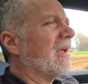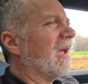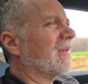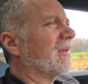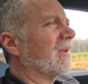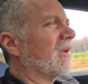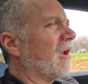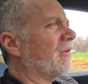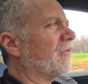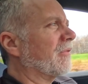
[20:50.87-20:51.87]
I
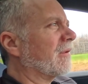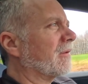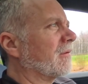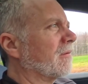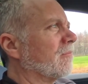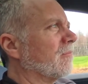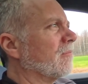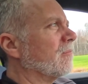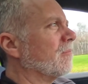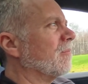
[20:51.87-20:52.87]
kind of think
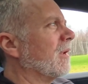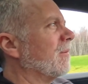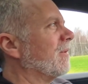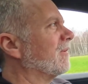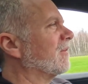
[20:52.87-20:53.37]
maybe